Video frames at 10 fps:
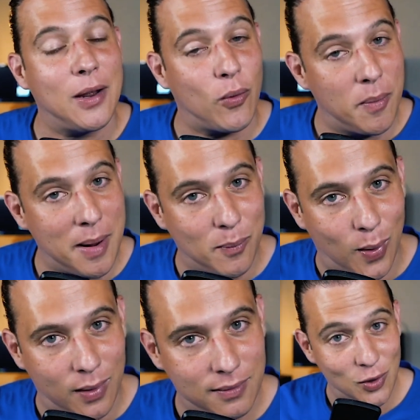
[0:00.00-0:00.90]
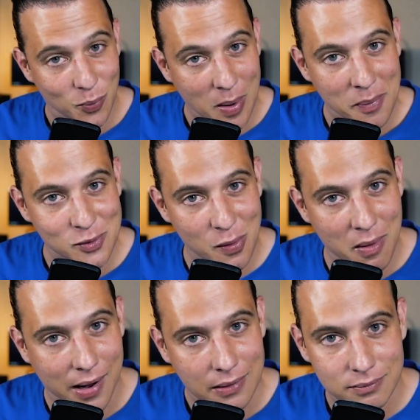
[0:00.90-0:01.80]
And remember, the preppers were
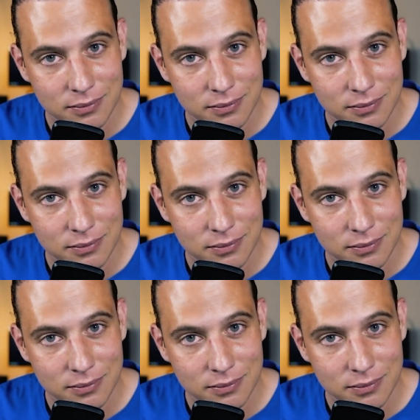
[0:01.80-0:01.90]
right.